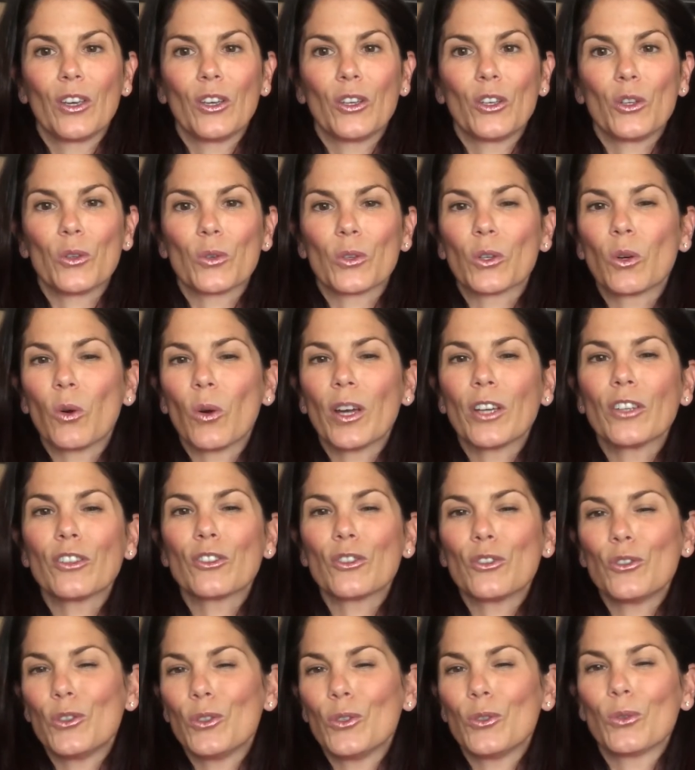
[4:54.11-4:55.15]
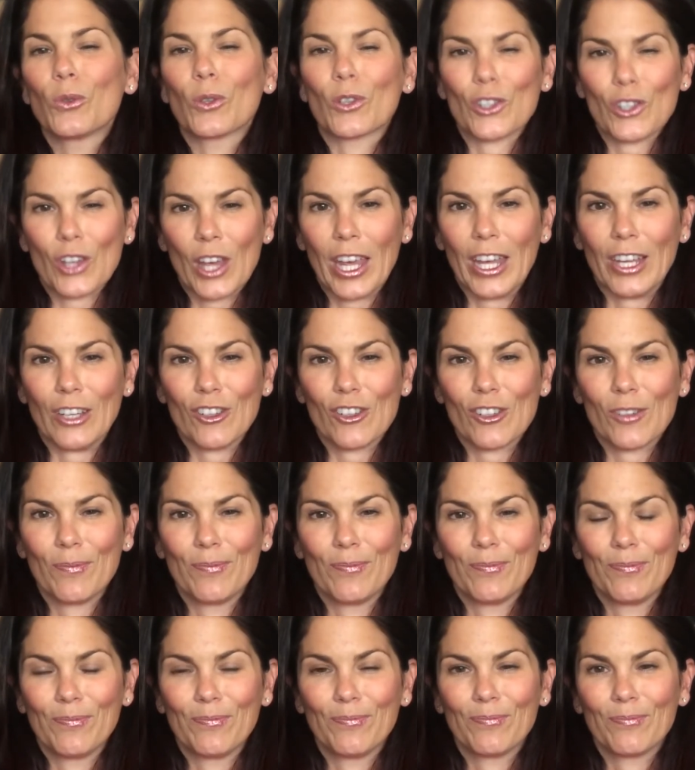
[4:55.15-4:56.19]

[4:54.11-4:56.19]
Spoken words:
you're going to do or change.